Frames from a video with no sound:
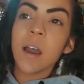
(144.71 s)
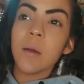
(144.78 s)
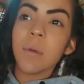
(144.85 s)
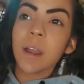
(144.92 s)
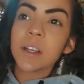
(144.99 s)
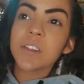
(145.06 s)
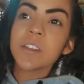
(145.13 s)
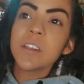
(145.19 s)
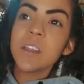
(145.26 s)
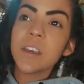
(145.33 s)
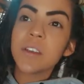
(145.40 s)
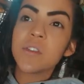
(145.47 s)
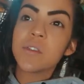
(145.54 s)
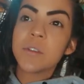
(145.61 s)
I'm actually
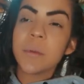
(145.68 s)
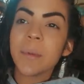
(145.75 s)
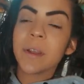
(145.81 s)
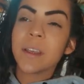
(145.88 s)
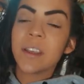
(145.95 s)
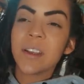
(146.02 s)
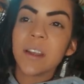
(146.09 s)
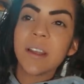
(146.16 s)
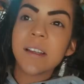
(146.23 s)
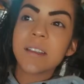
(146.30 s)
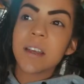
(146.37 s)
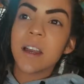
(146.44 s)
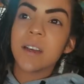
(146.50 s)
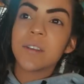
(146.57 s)
like super
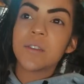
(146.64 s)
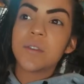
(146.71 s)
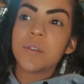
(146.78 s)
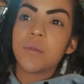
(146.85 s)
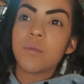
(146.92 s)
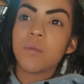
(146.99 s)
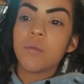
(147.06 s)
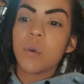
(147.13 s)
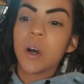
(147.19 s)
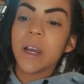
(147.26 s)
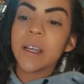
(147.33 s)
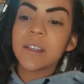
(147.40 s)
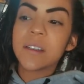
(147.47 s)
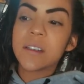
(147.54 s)
curious as to
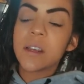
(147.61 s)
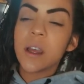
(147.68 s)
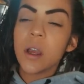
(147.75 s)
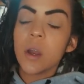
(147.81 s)
what